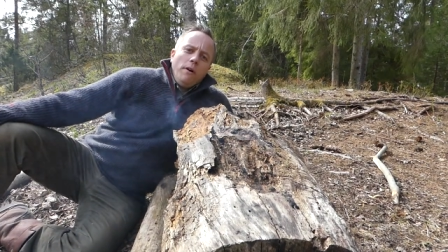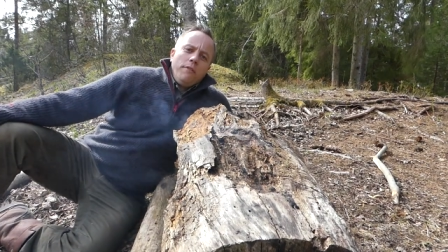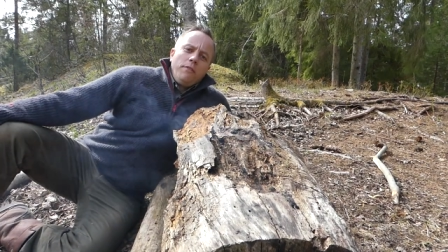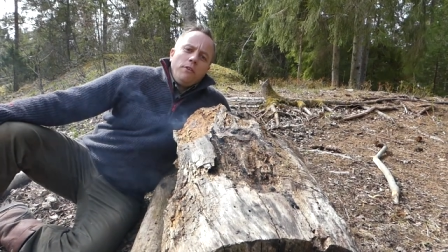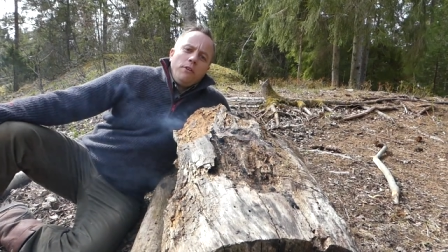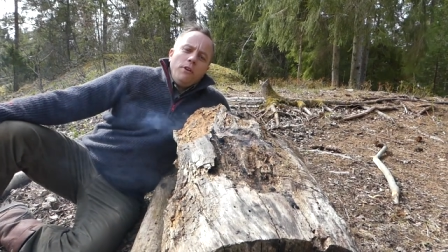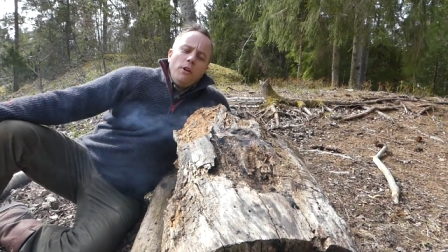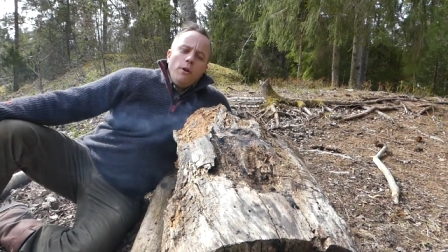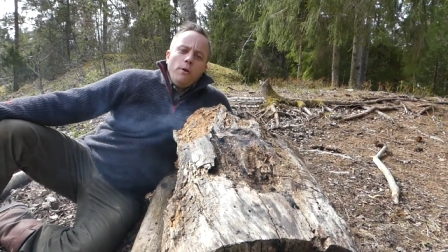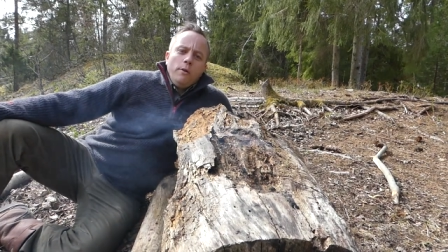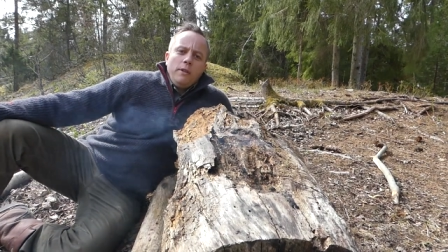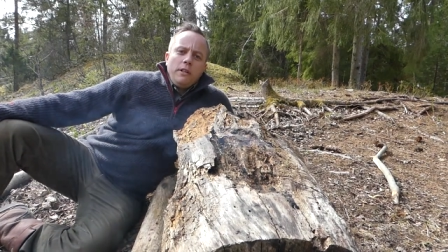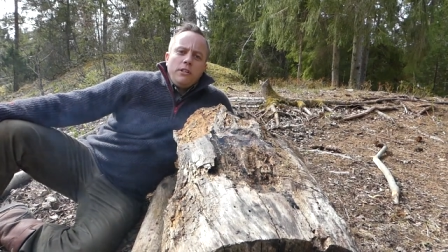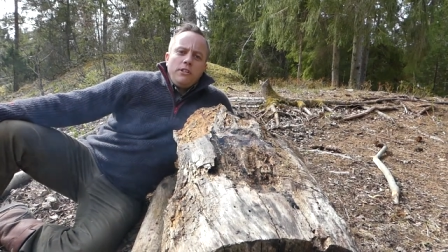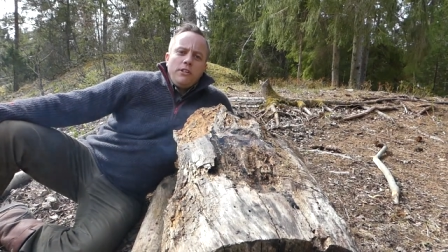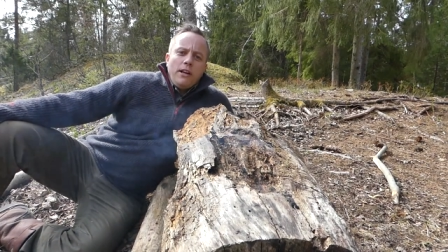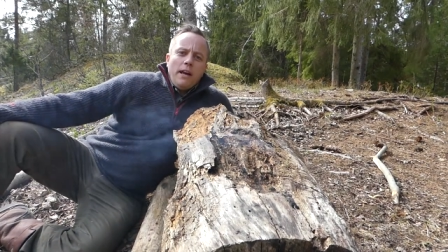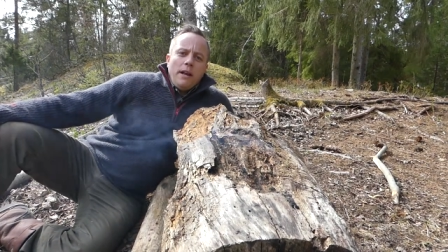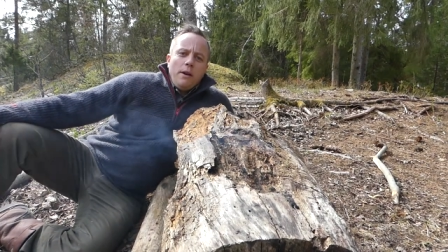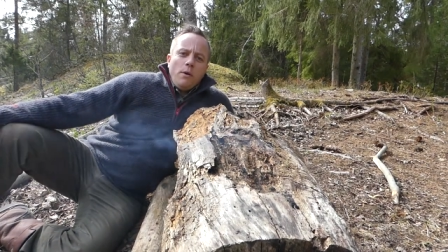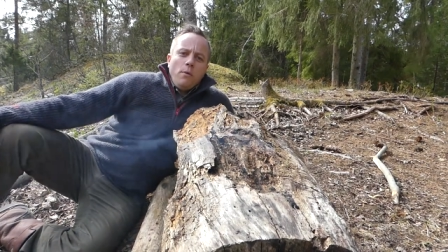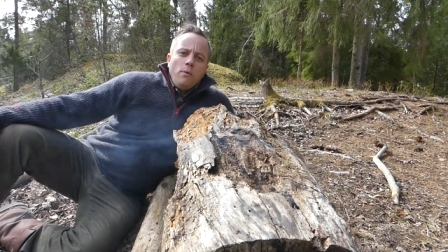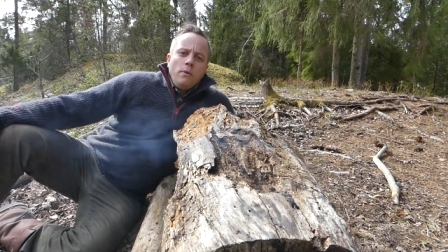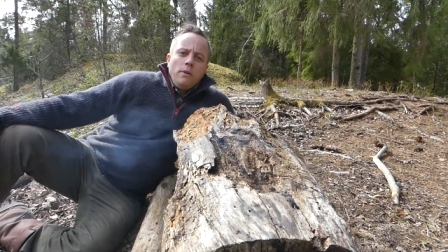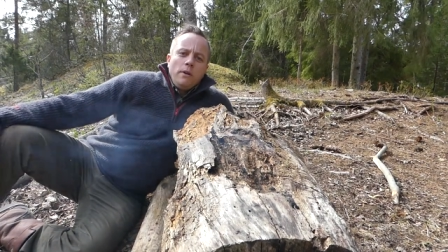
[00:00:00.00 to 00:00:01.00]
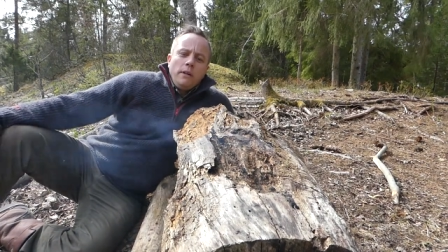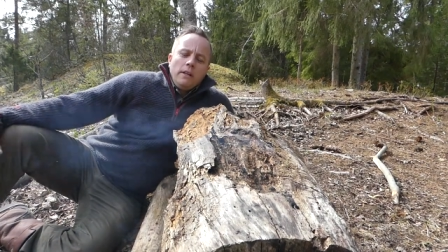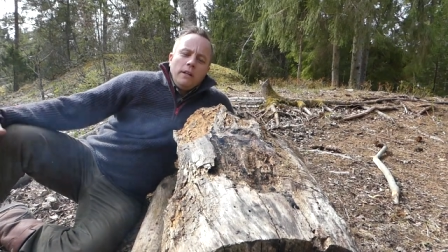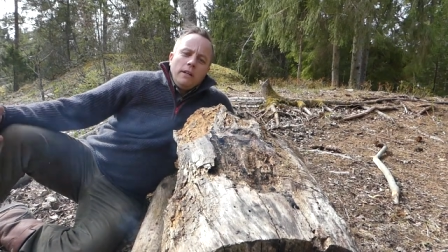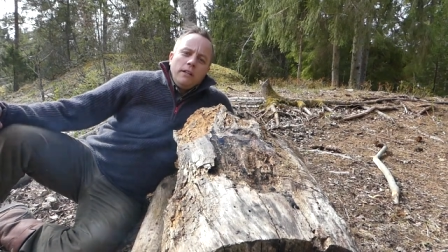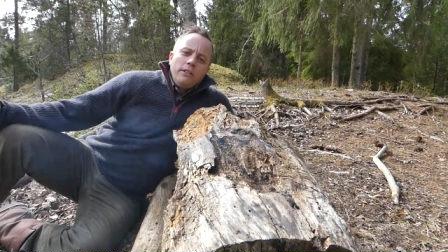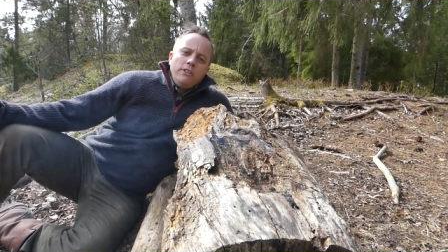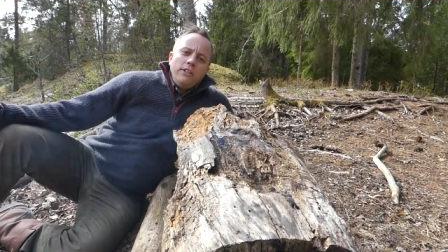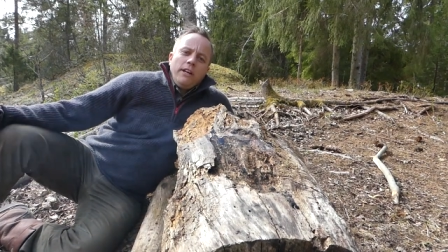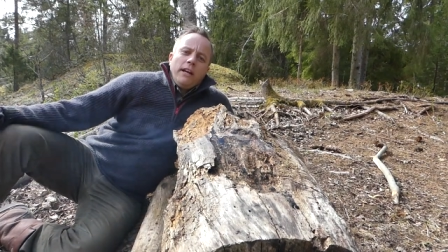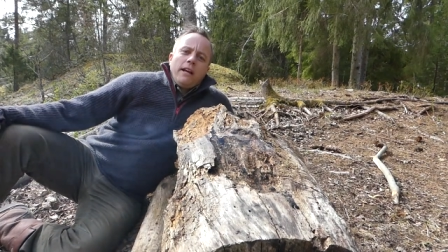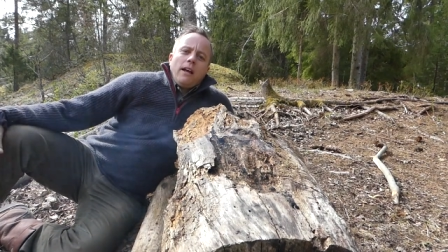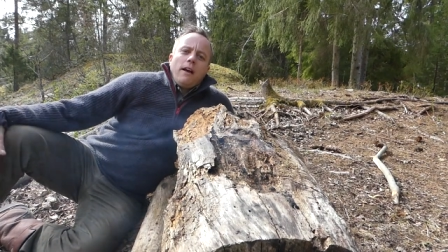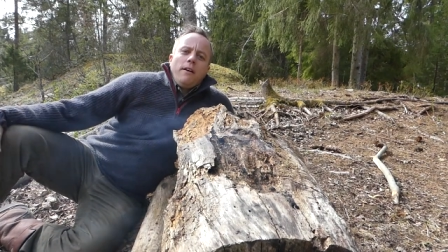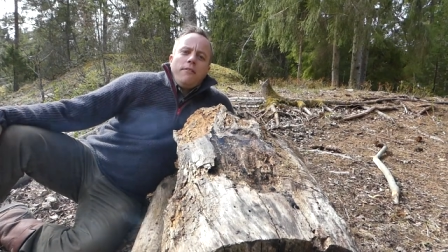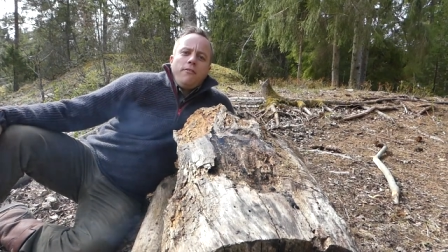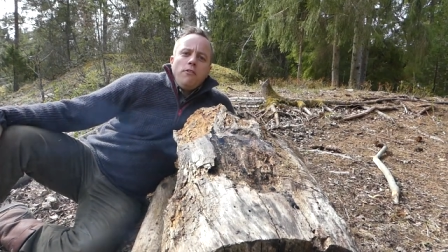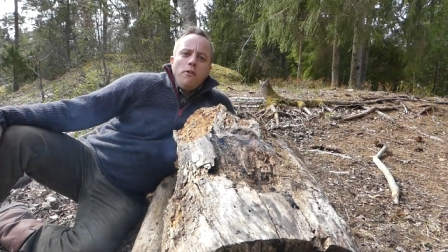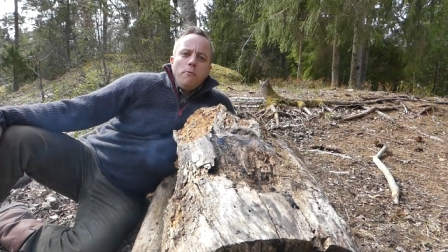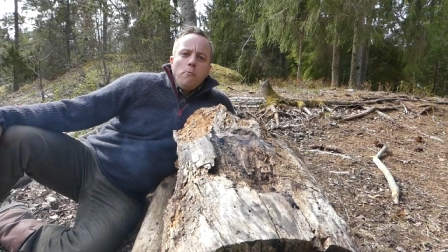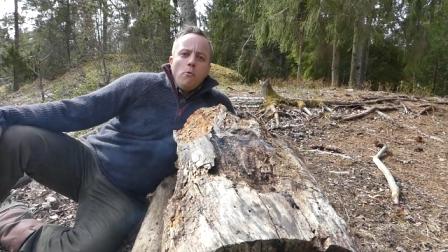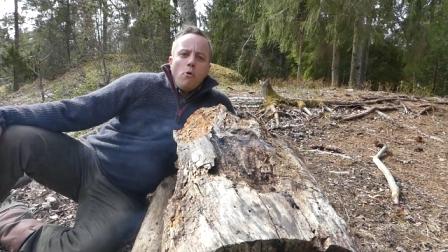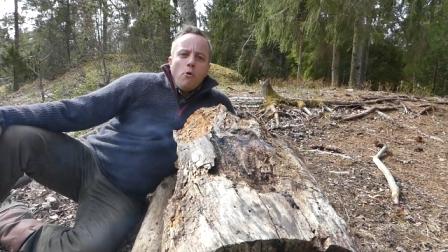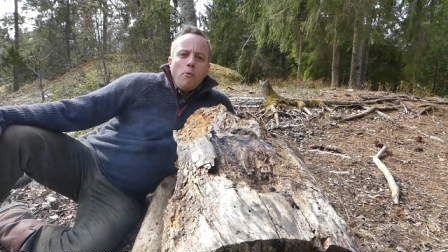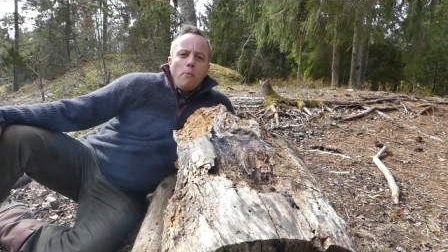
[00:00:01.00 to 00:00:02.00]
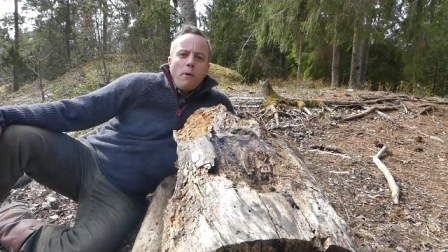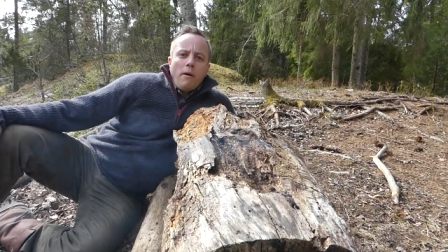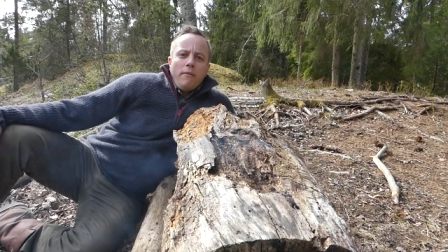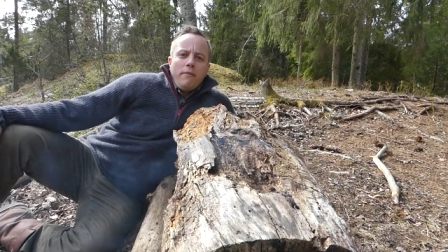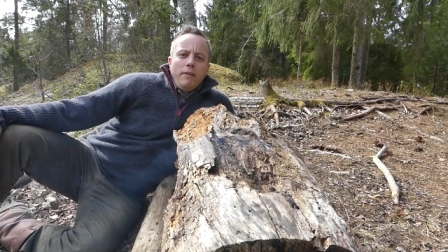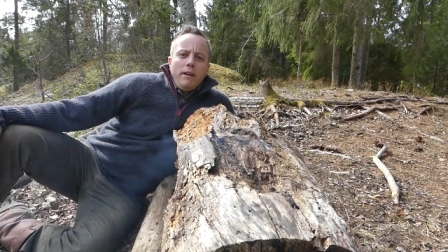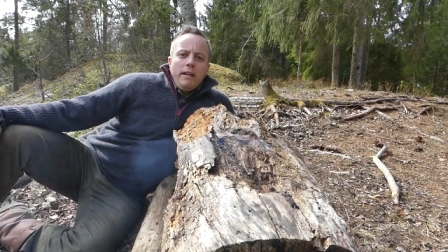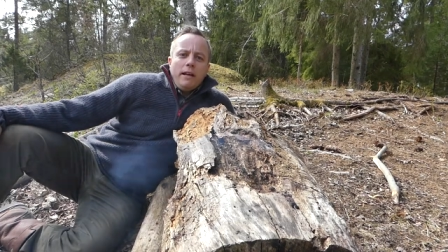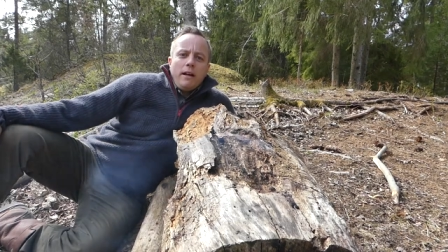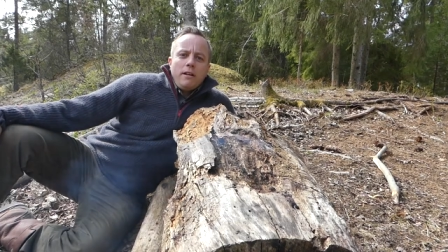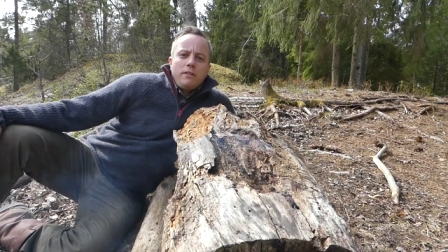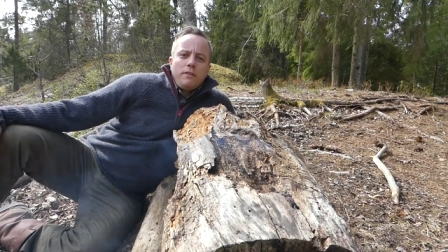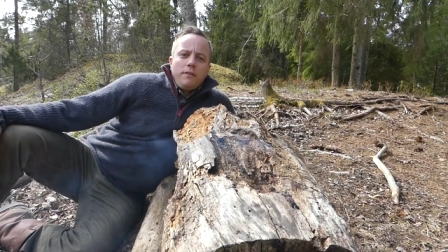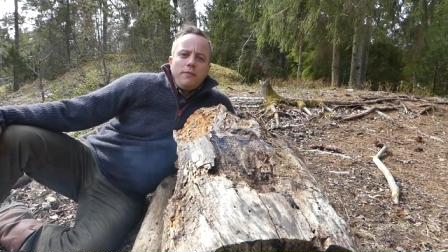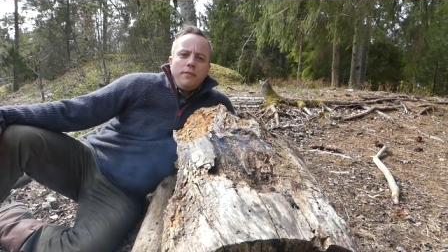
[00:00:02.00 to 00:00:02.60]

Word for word: If you're new to the channel, check out a few more of my videos.